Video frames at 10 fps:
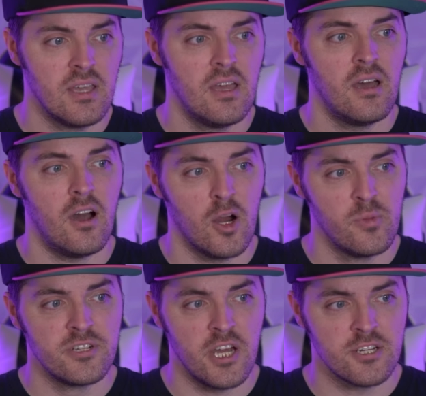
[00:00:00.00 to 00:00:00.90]
our
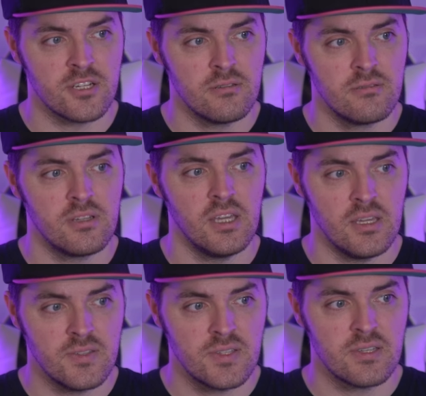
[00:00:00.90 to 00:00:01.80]
projection
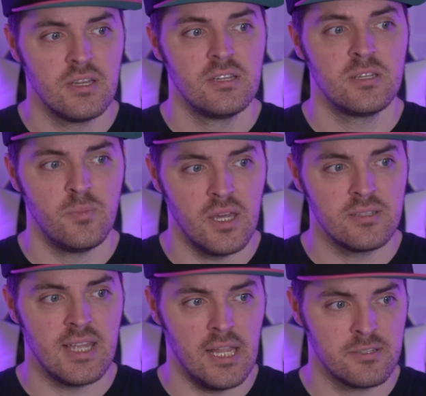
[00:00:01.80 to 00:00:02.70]
is to bet
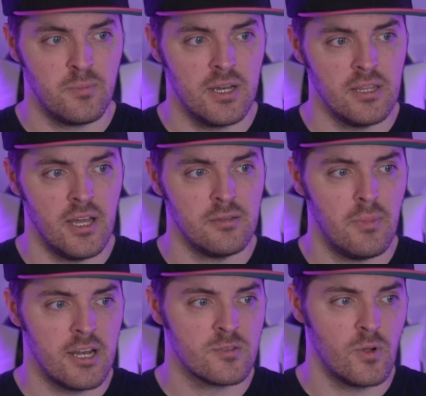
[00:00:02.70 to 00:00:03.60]
Dallas money line
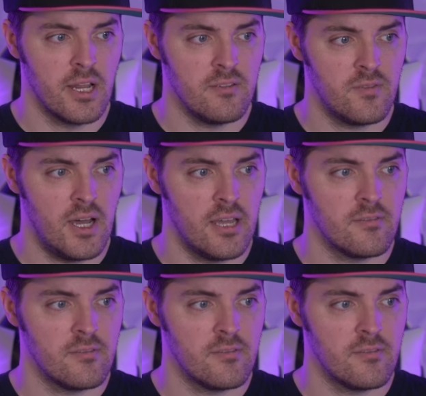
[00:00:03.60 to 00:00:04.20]
minus 185.